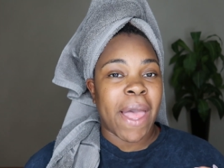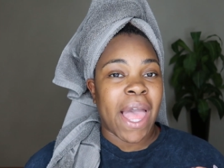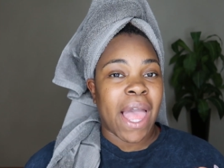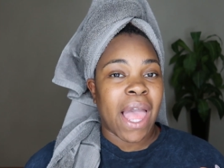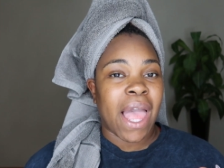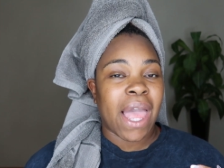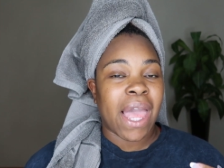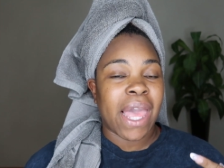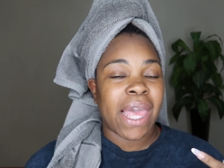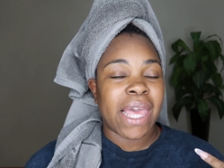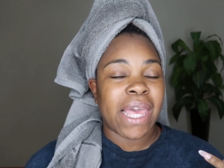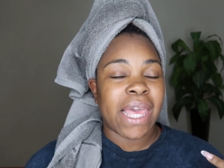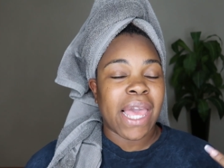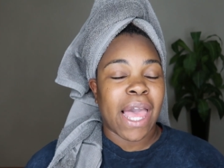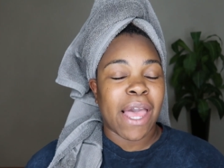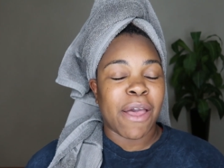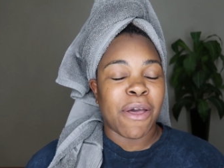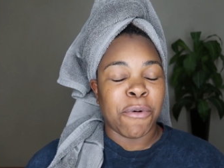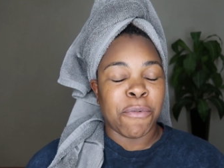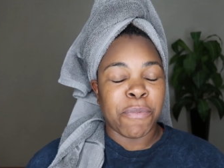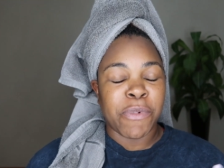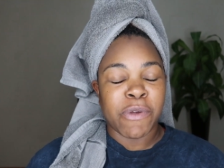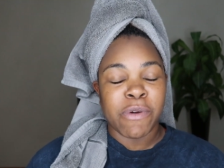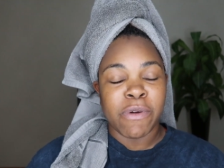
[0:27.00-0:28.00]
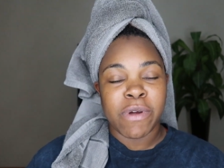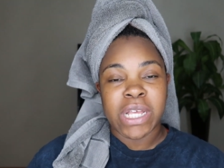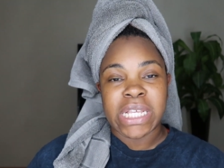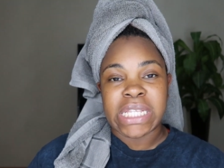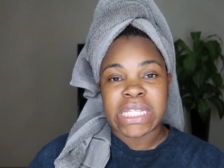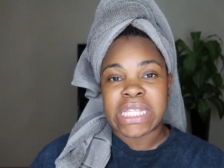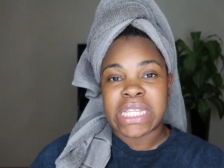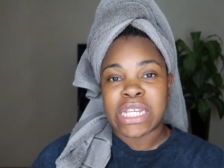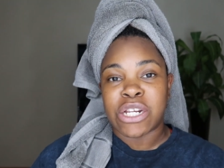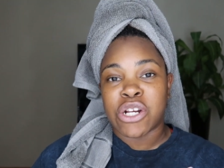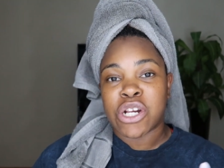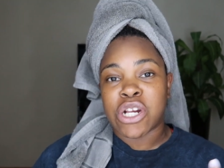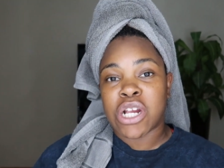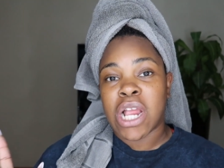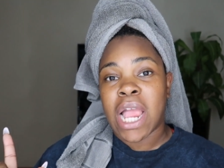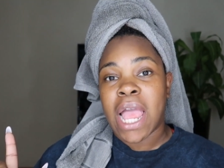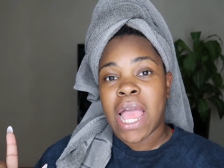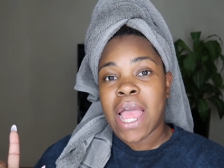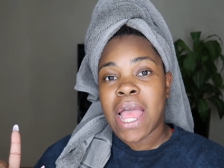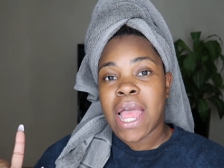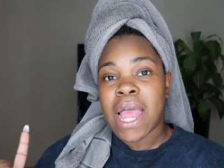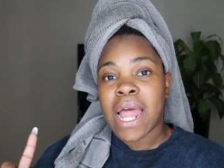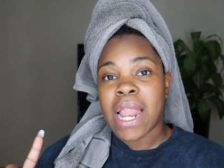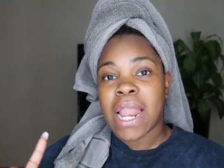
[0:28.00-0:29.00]
by i hope you consider
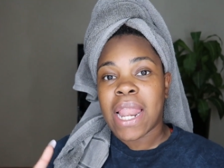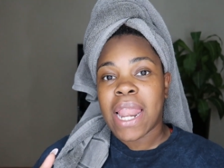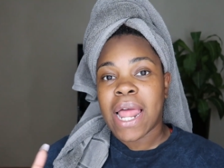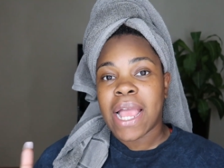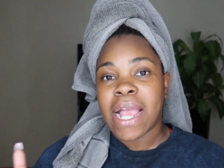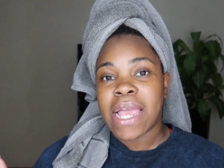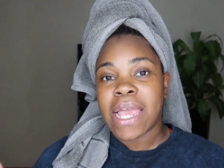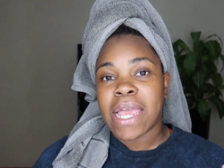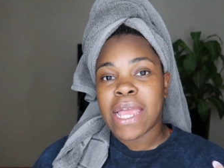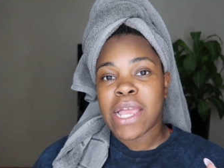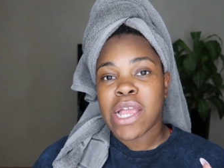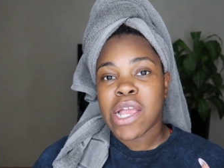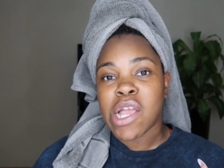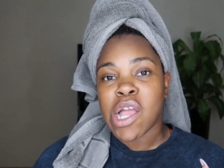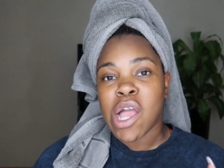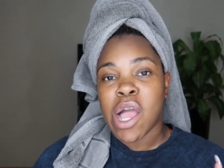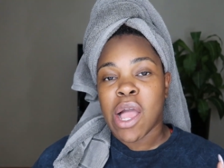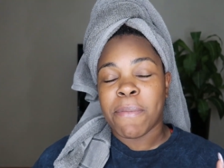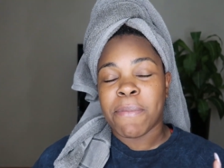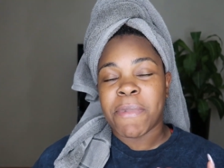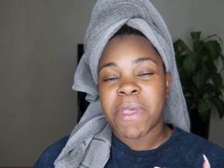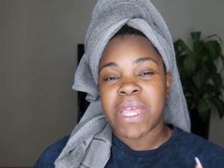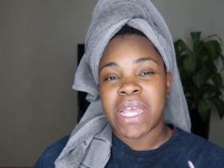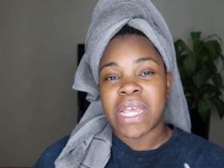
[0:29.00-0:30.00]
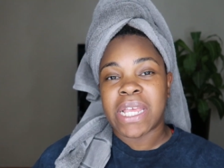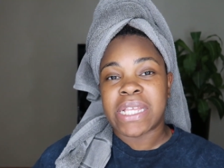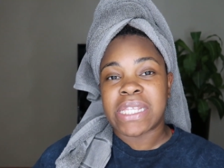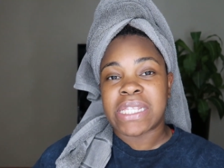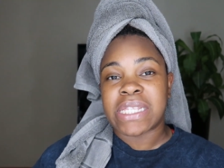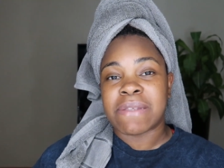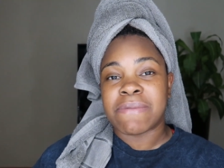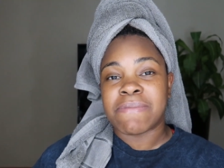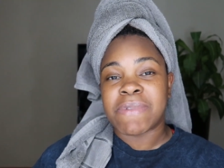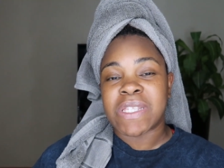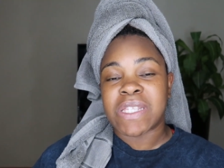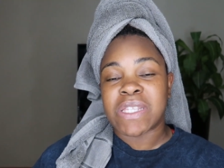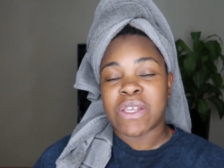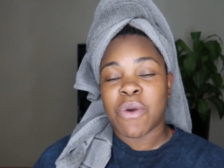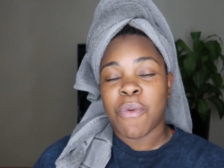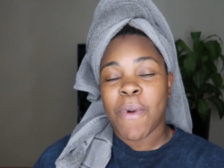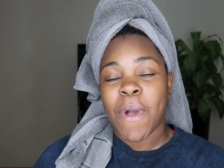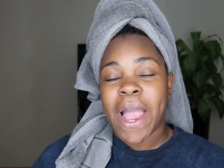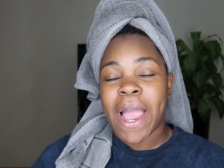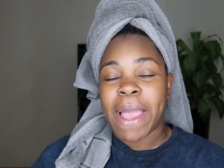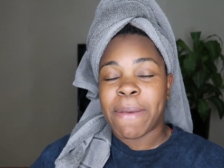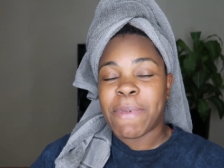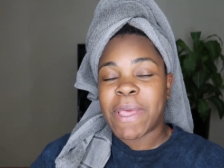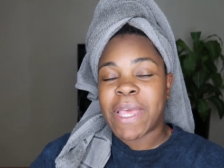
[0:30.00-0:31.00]
liking comment and
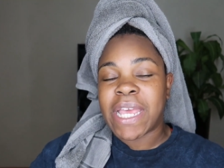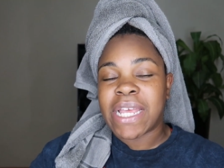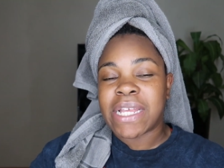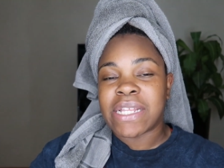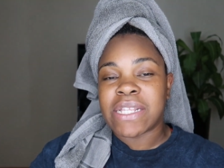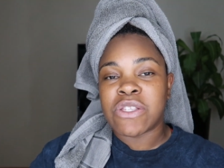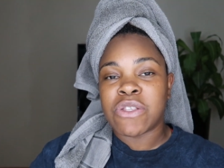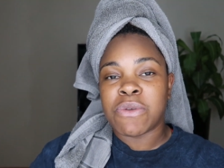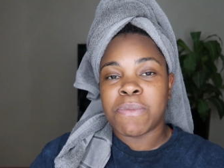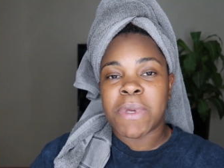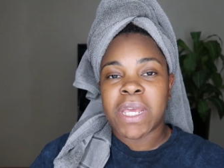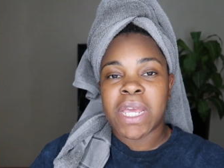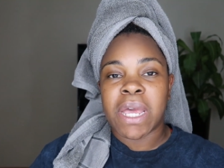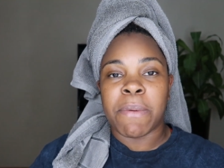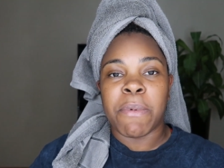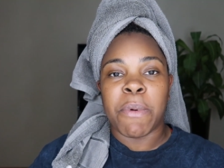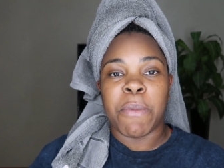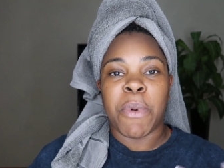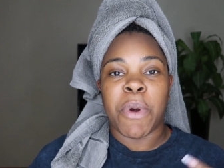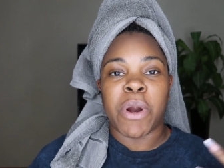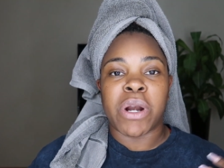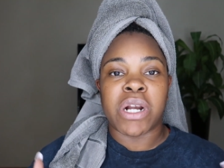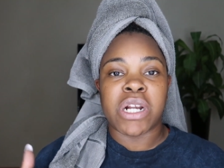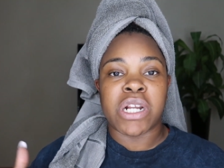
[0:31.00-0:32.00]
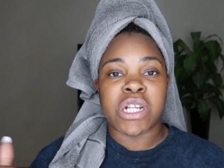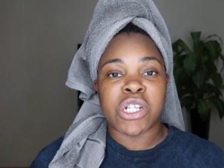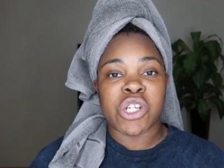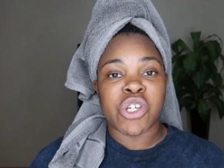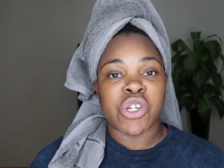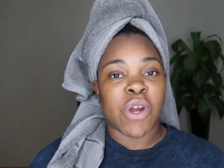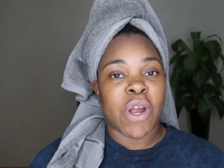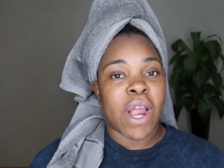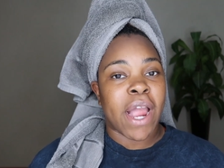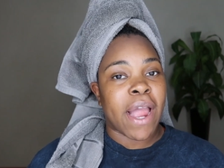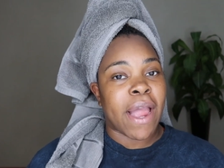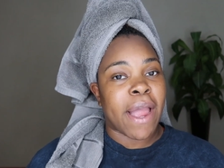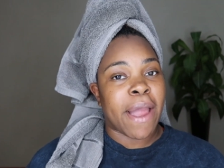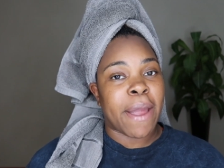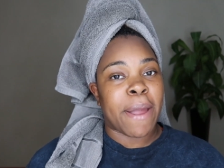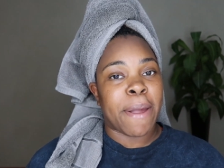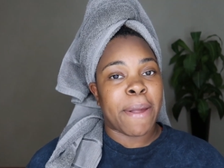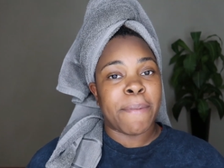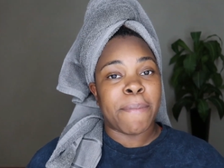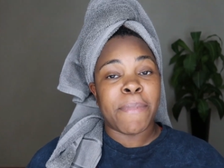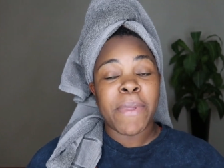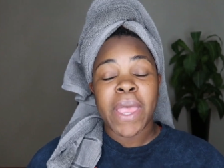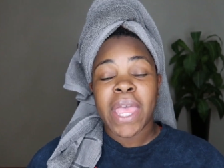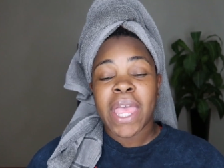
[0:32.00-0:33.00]
subscribing to become a part of the
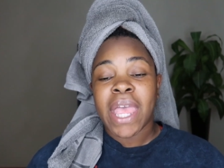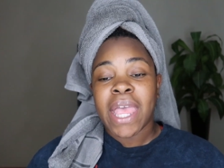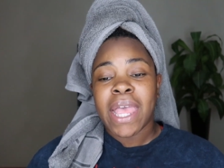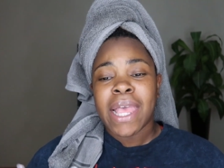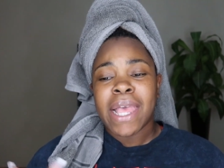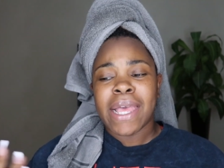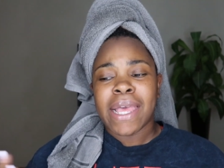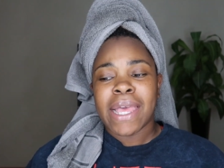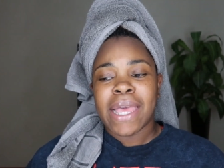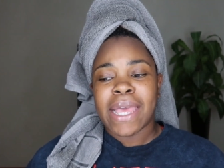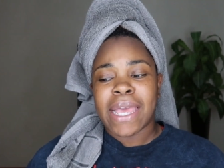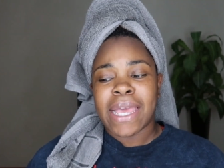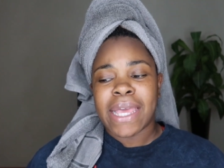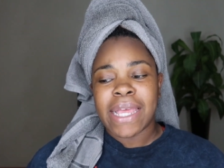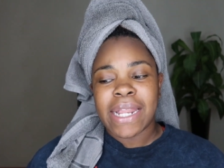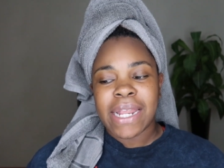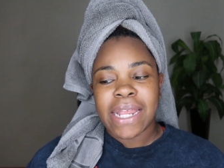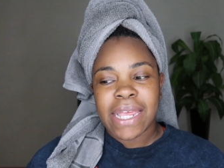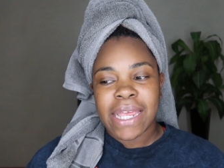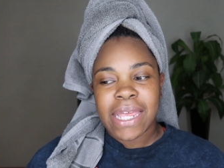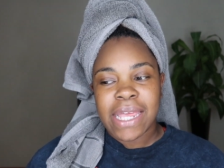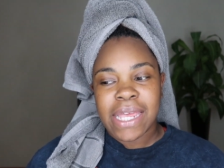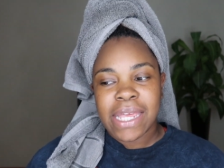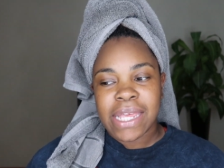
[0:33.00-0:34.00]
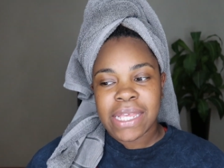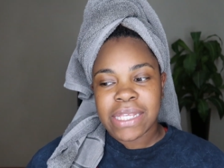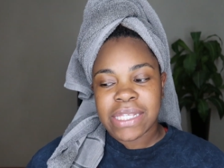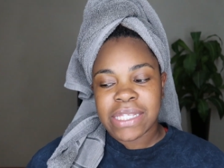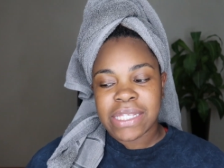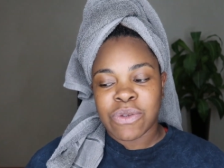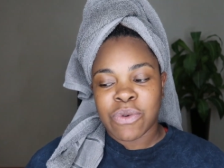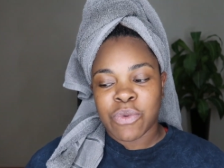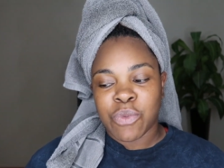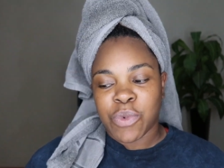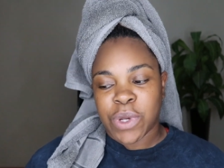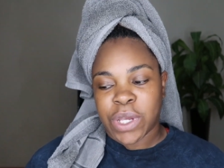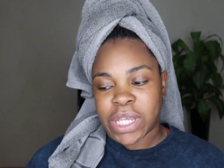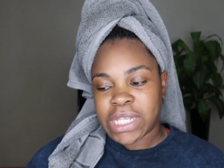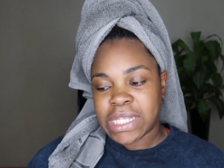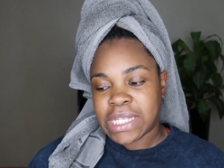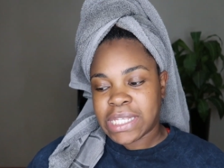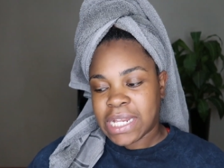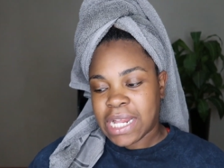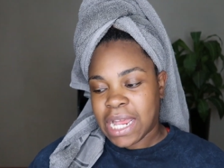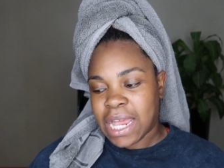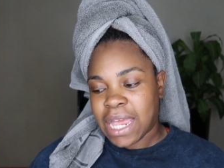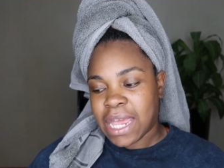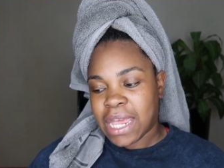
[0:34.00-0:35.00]
tribe it is
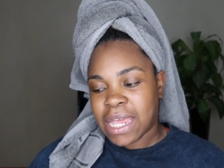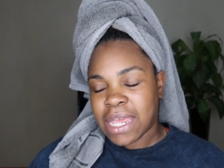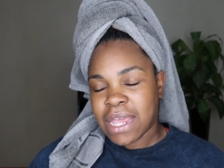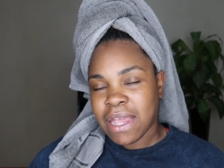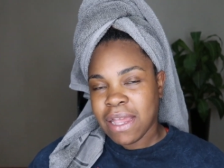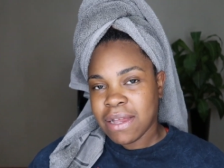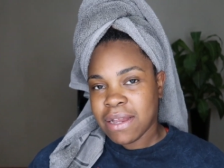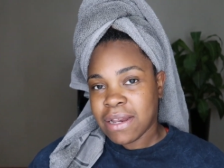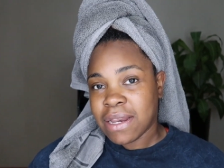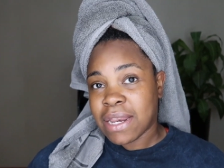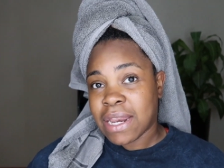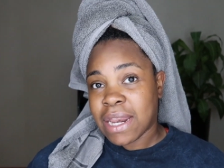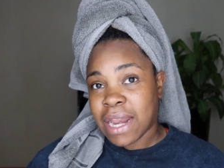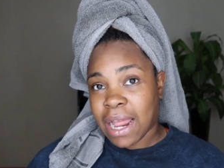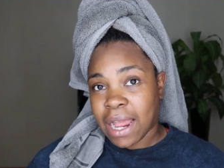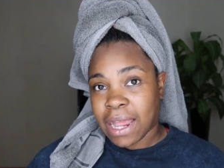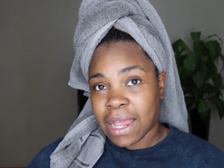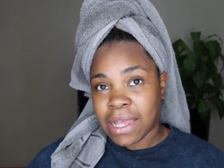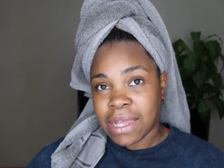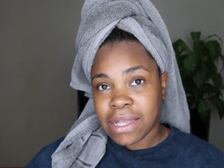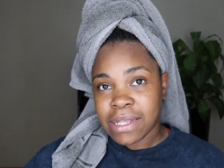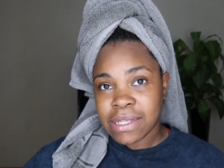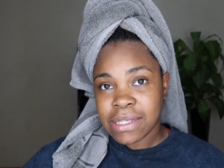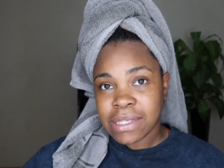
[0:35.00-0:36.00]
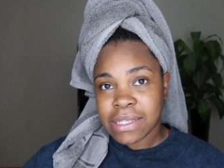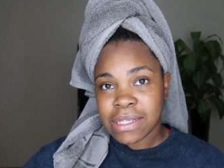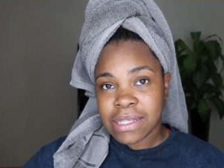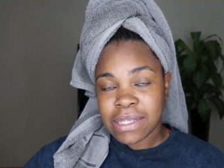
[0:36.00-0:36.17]
wednesday night